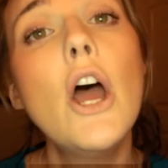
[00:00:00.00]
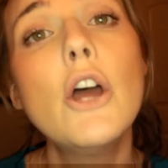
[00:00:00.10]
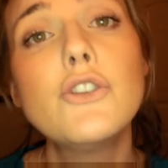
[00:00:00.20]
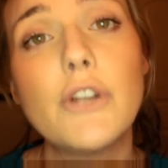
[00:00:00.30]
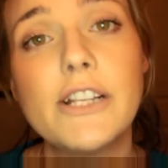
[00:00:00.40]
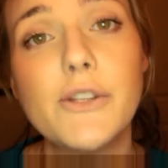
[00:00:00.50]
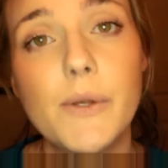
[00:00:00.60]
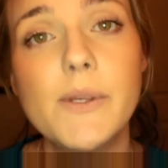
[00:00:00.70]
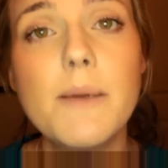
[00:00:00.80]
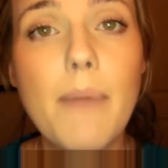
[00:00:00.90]

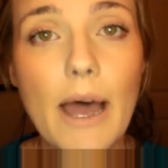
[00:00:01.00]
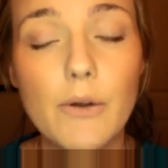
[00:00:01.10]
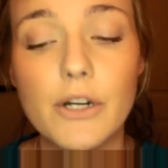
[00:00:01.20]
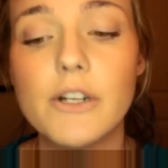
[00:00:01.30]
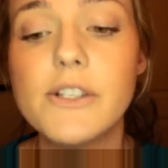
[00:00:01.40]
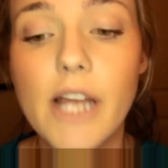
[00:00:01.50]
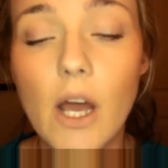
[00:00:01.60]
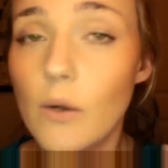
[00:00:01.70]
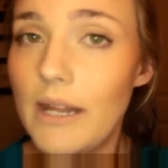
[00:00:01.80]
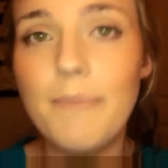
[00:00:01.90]
translucent powder,
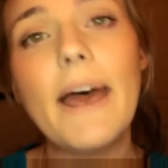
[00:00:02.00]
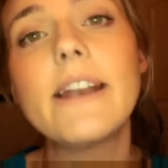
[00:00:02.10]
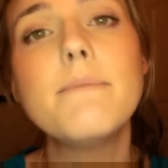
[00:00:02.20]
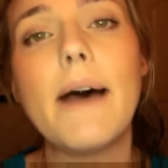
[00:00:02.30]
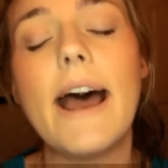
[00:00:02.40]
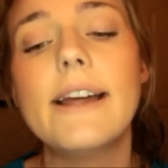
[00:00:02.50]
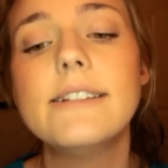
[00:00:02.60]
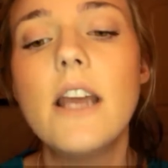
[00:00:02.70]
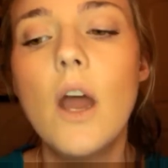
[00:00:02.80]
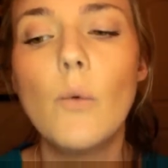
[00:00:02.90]
so keep that in mind,
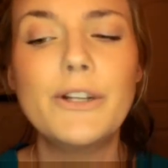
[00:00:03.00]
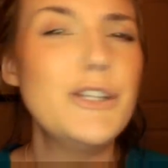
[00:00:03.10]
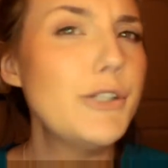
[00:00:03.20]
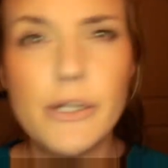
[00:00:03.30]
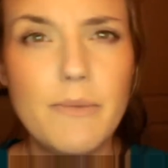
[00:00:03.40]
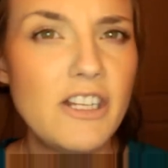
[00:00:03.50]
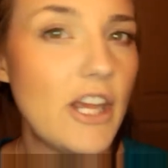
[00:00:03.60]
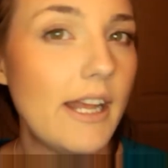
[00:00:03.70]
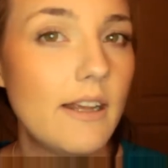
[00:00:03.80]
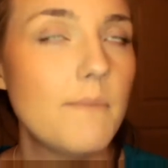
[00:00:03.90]
which you should
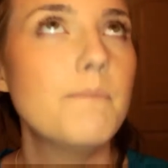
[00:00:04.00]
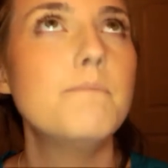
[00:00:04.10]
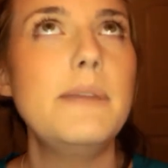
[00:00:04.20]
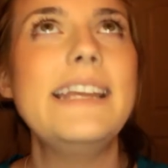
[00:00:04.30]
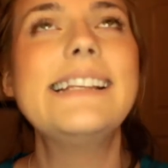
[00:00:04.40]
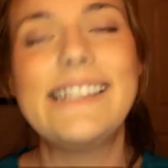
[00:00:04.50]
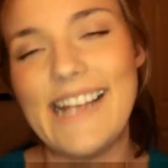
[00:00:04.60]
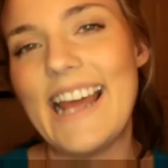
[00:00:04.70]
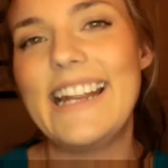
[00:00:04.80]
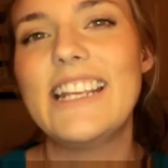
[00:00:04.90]
be
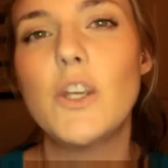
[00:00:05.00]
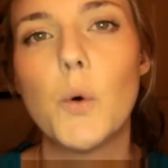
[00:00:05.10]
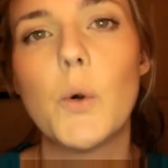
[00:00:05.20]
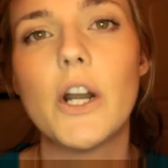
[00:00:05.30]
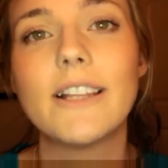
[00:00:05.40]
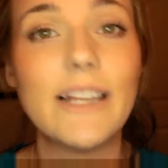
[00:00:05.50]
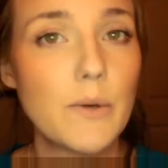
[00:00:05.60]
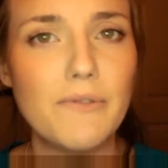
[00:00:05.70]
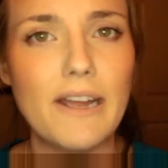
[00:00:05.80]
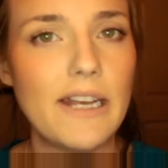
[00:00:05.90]
setting your
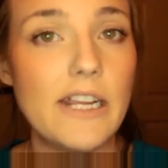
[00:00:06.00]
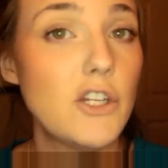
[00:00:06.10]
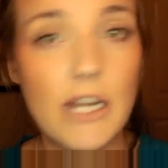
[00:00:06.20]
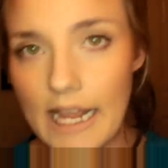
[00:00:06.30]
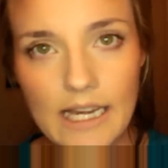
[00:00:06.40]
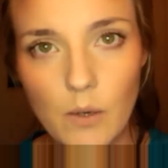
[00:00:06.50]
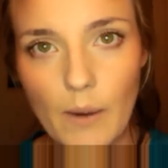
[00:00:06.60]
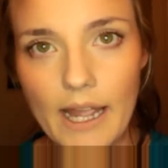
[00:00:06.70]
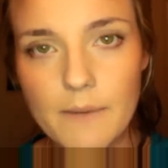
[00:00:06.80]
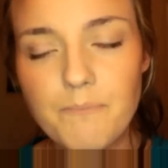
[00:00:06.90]
liquid foundation
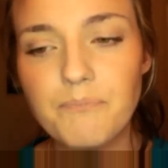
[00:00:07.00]
anyway.